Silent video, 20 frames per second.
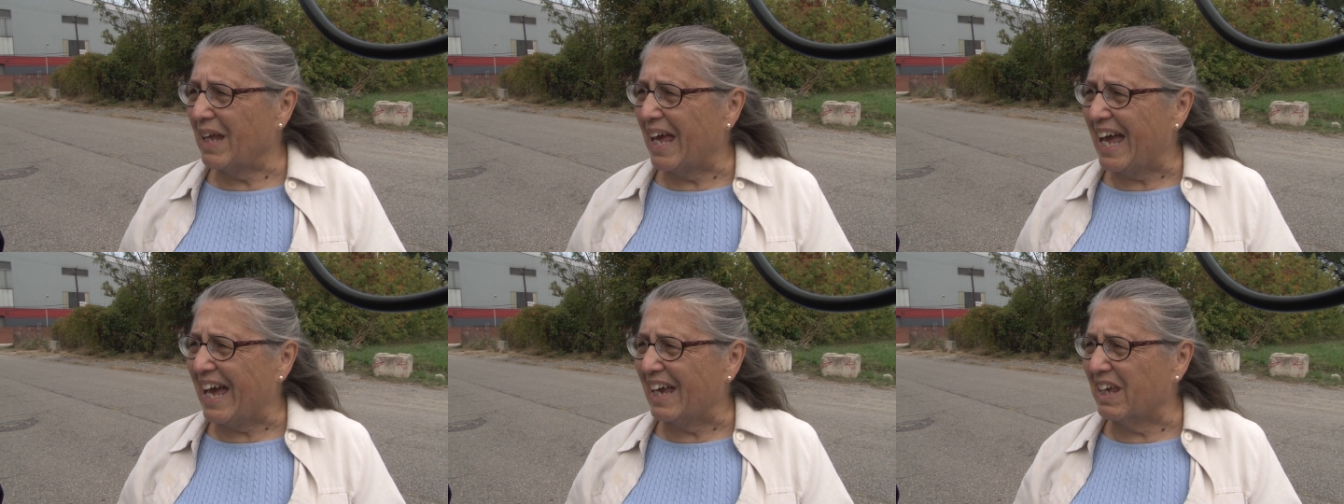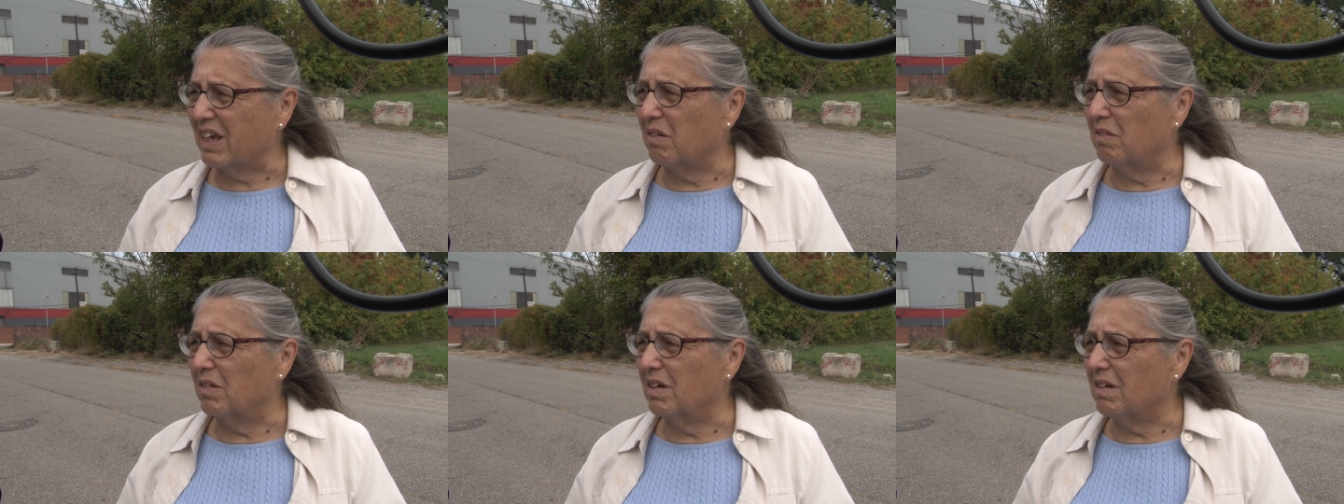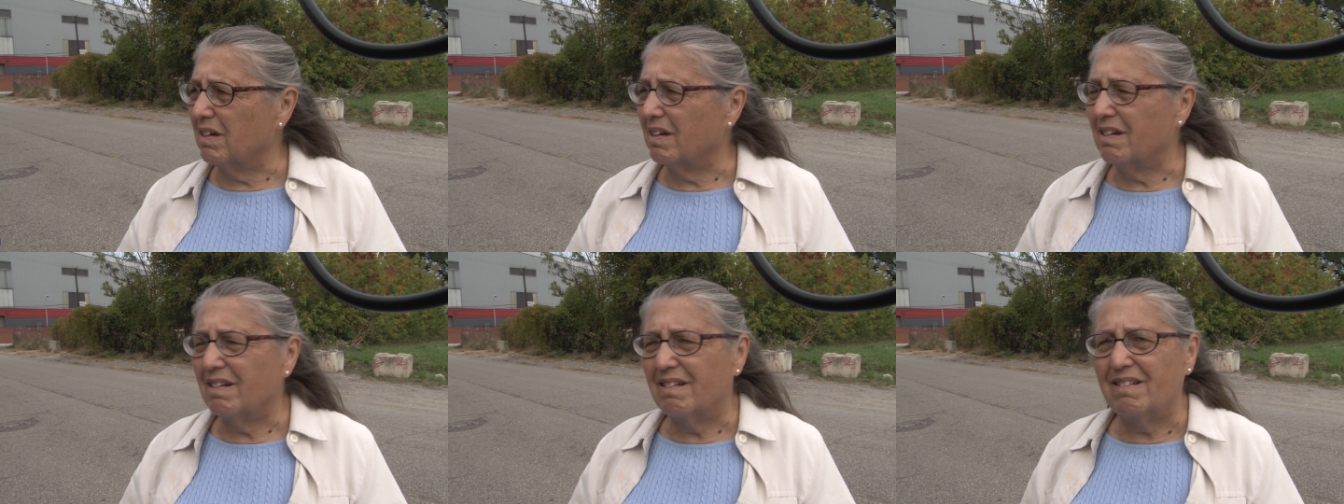accurate
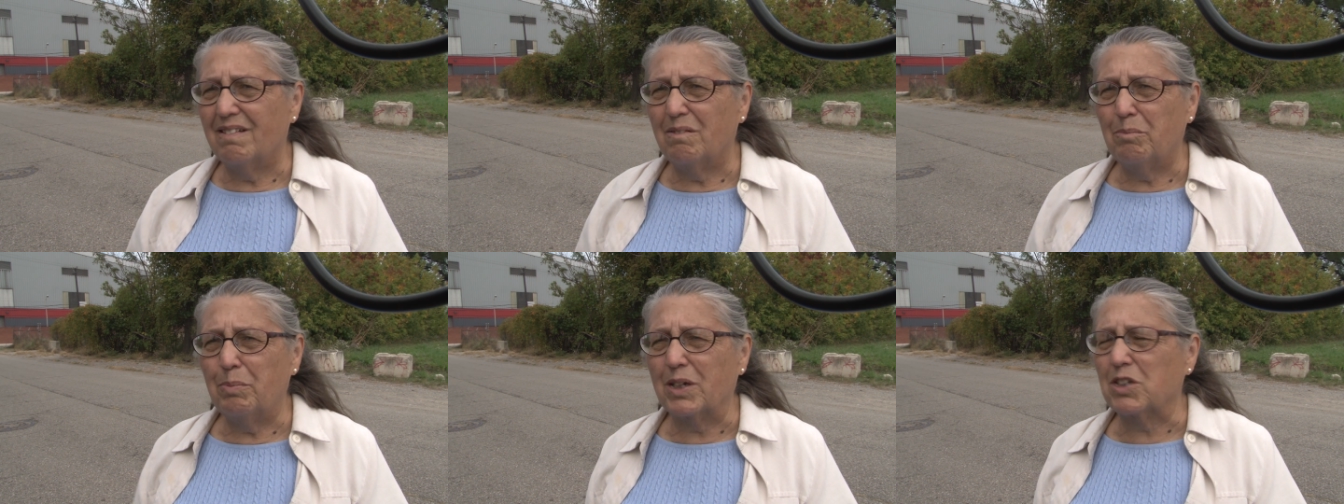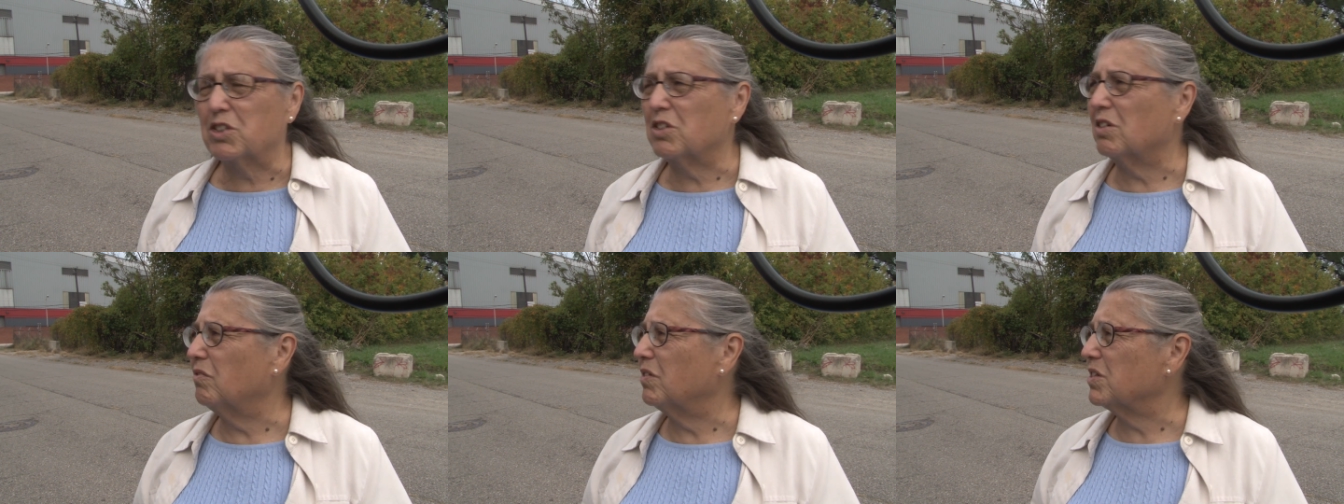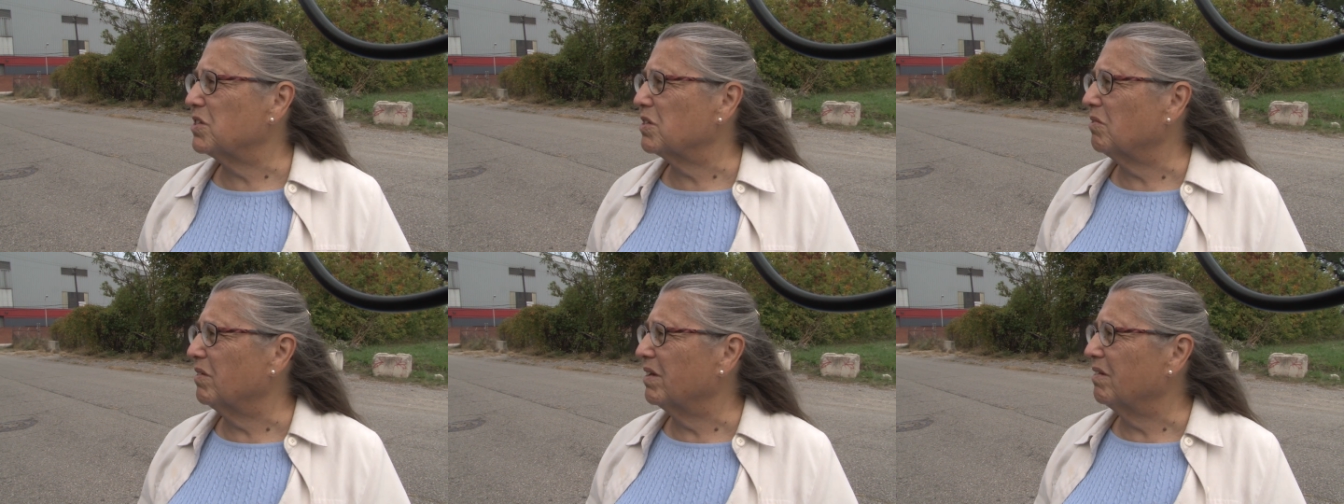picture of
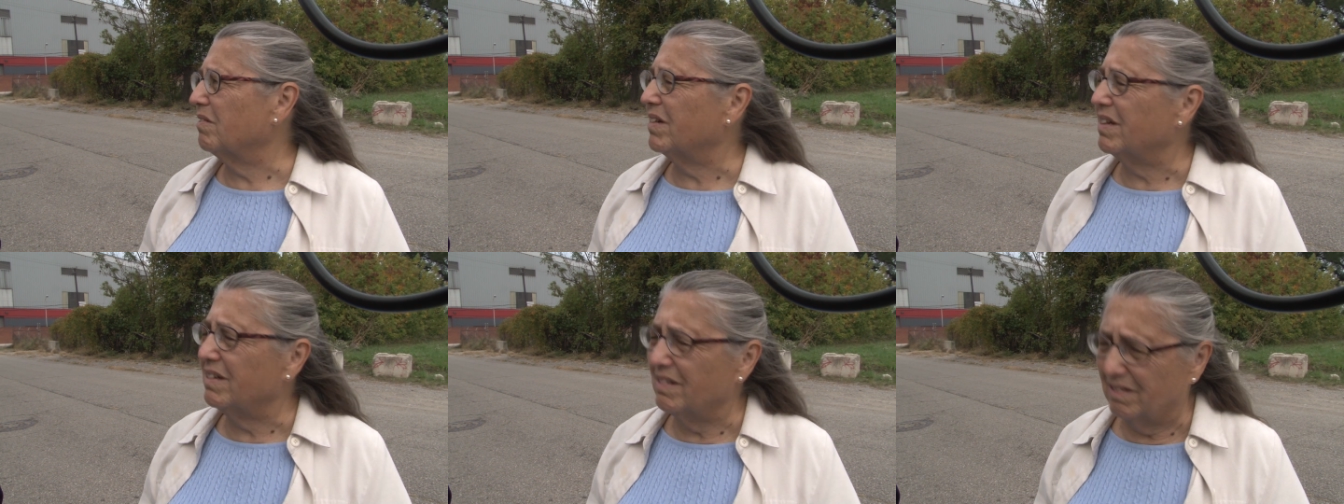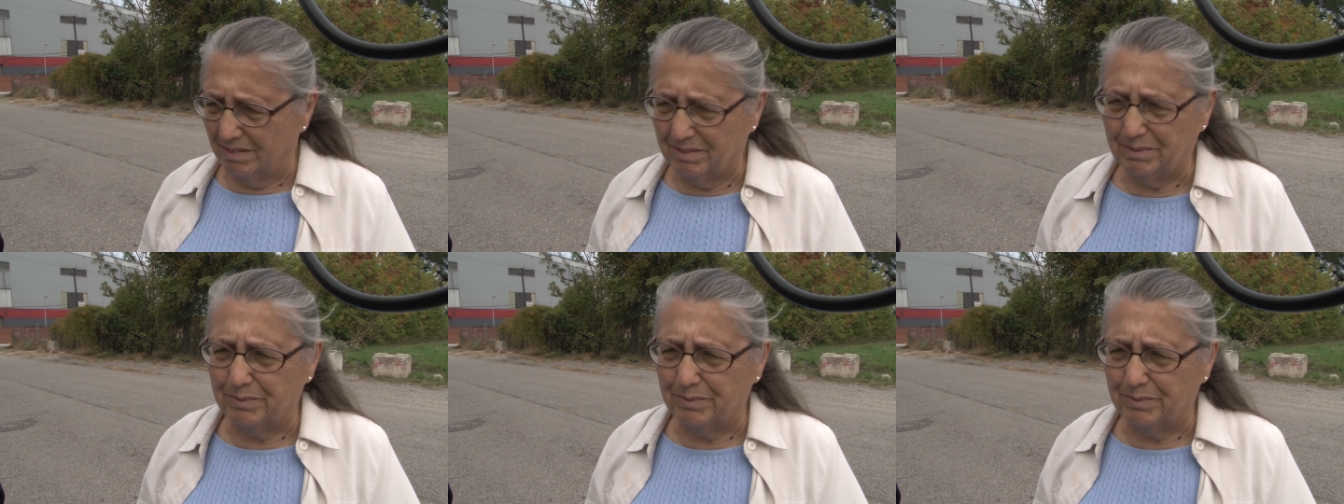what's going on.